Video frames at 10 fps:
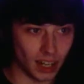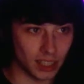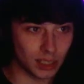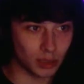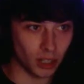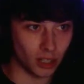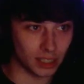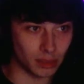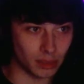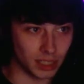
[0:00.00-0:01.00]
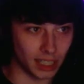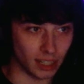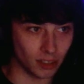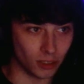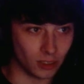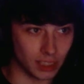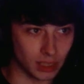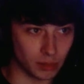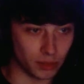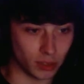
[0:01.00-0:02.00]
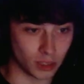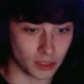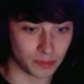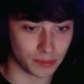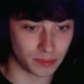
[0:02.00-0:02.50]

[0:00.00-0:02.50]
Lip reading: I swear I was able to download these before.